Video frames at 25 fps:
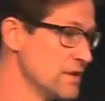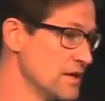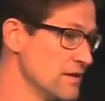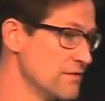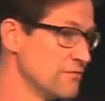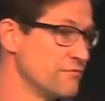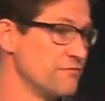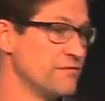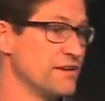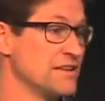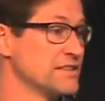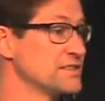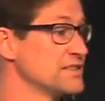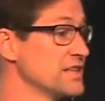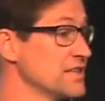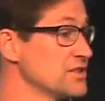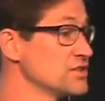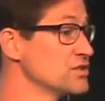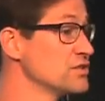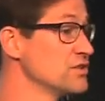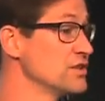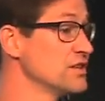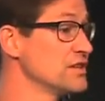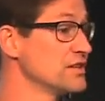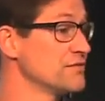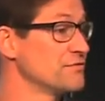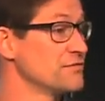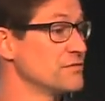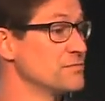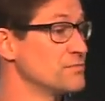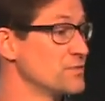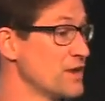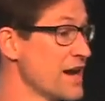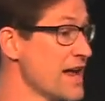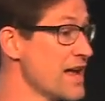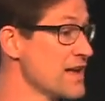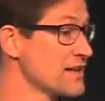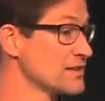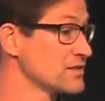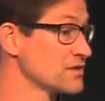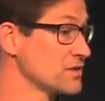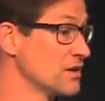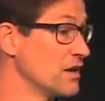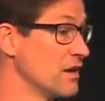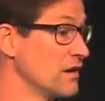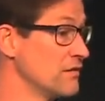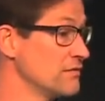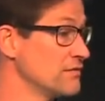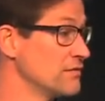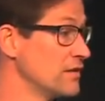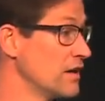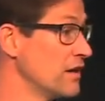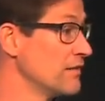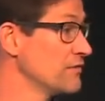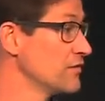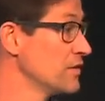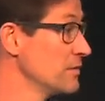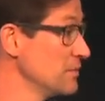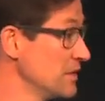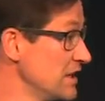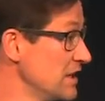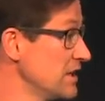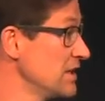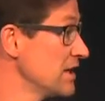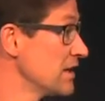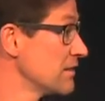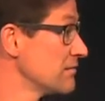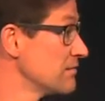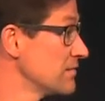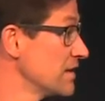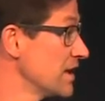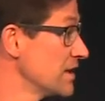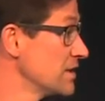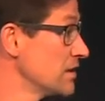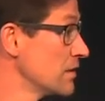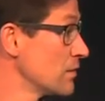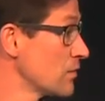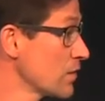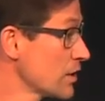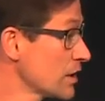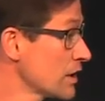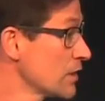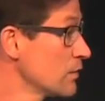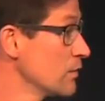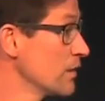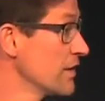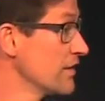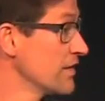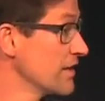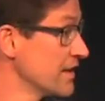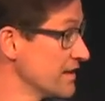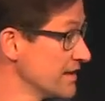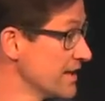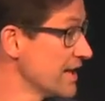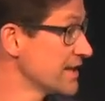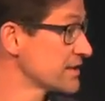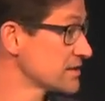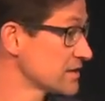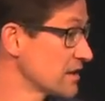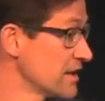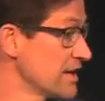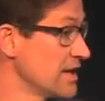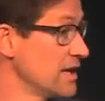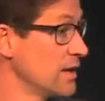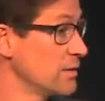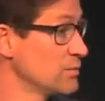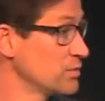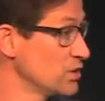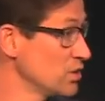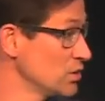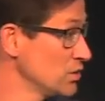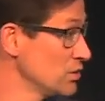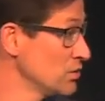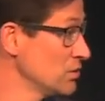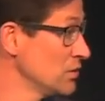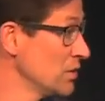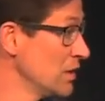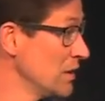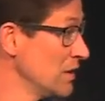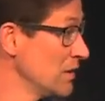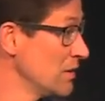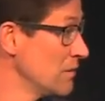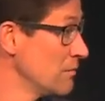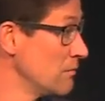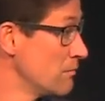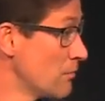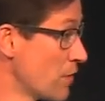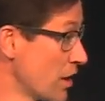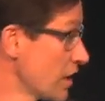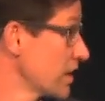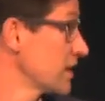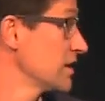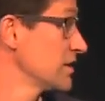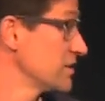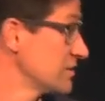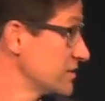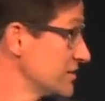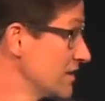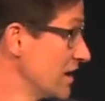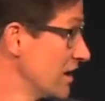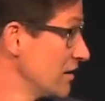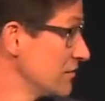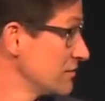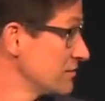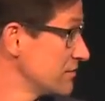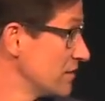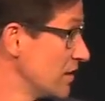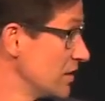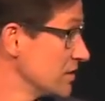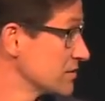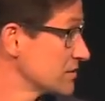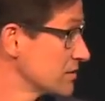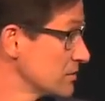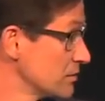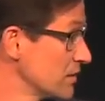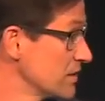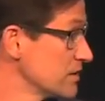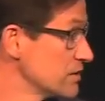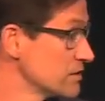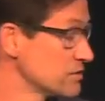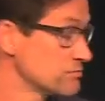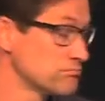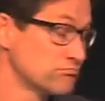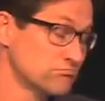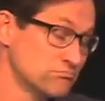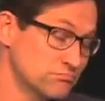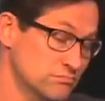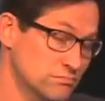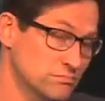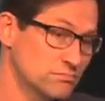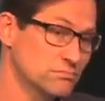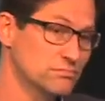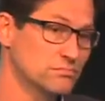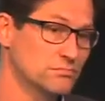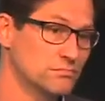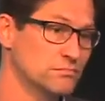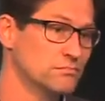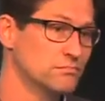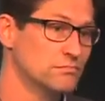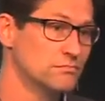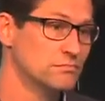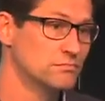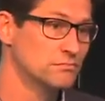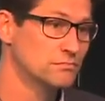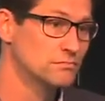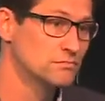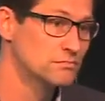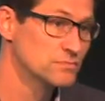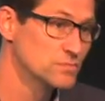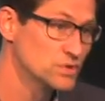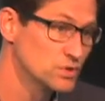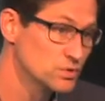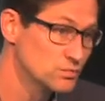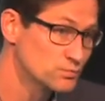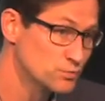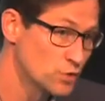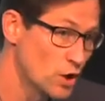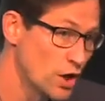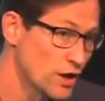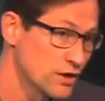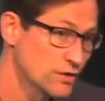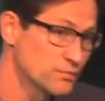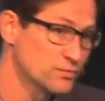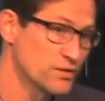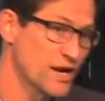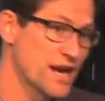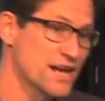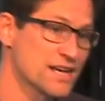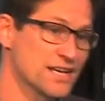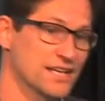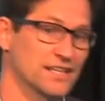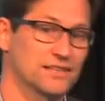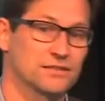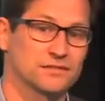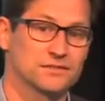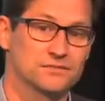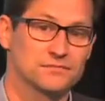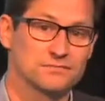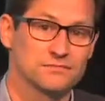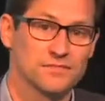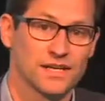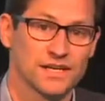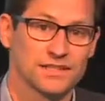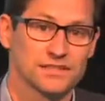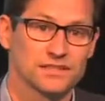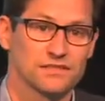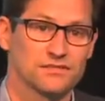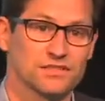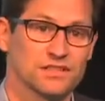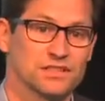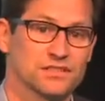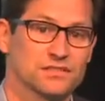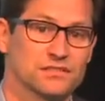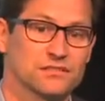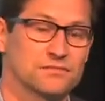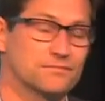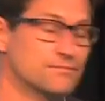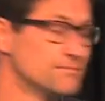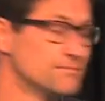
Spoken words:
fits into the different brands of the media that you're working with, and that's going to help you market yourself also when you do broader branding activities.